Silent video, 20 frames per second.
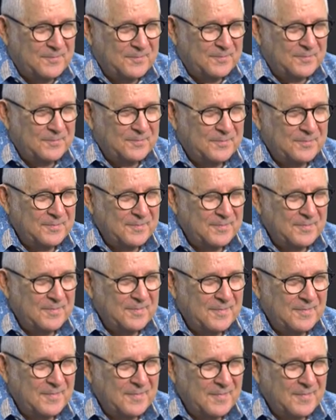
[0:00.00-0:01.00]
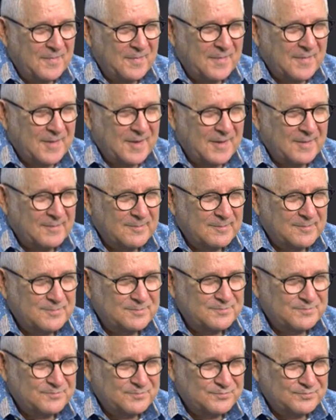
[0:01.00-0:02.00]

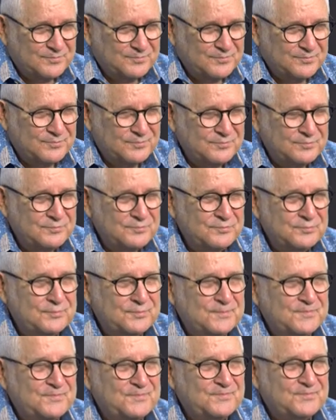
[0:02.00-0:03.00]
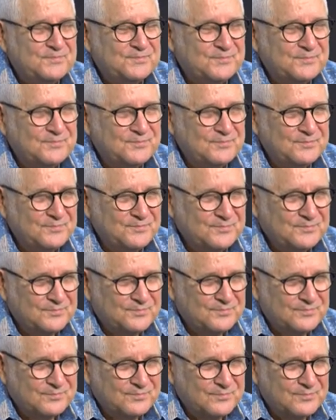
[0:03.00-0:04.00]

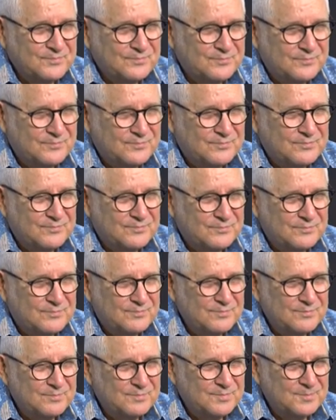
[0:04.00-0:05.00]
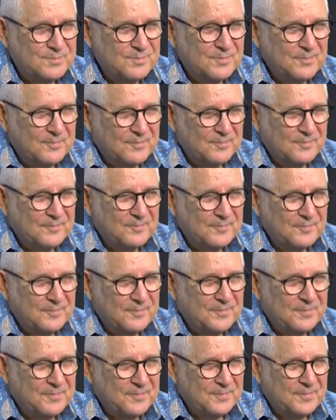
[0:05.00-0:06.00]

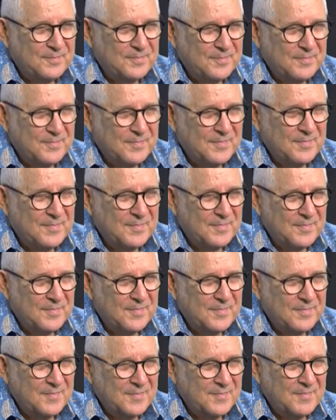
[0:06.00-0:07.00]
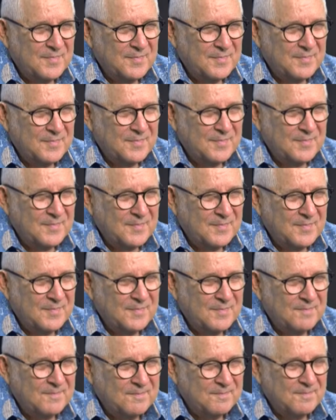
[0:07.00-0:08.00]
(silent)